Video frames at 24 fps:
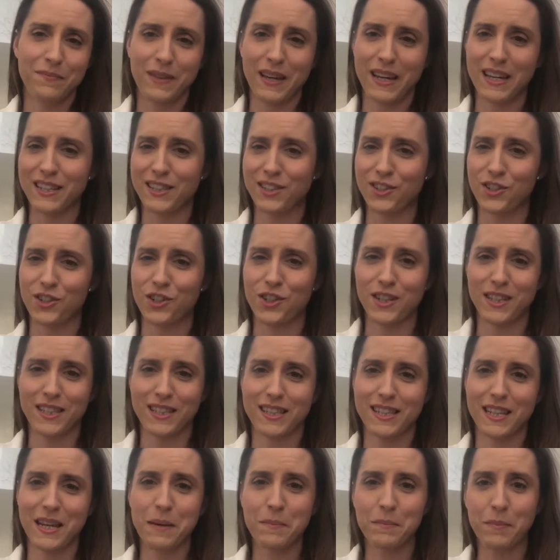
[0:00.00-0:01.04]
It's
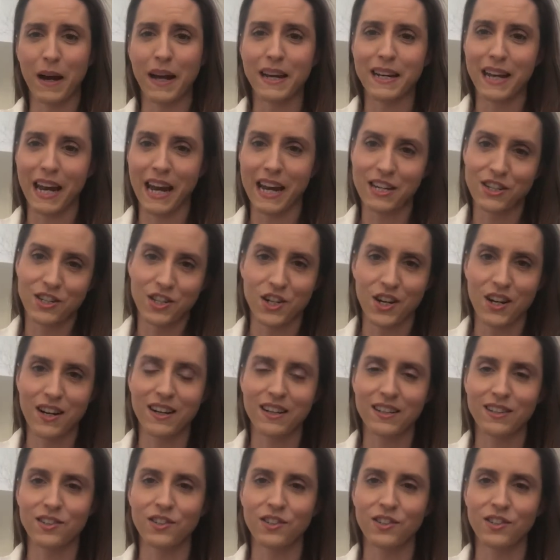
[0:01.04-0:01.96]
just in my nature.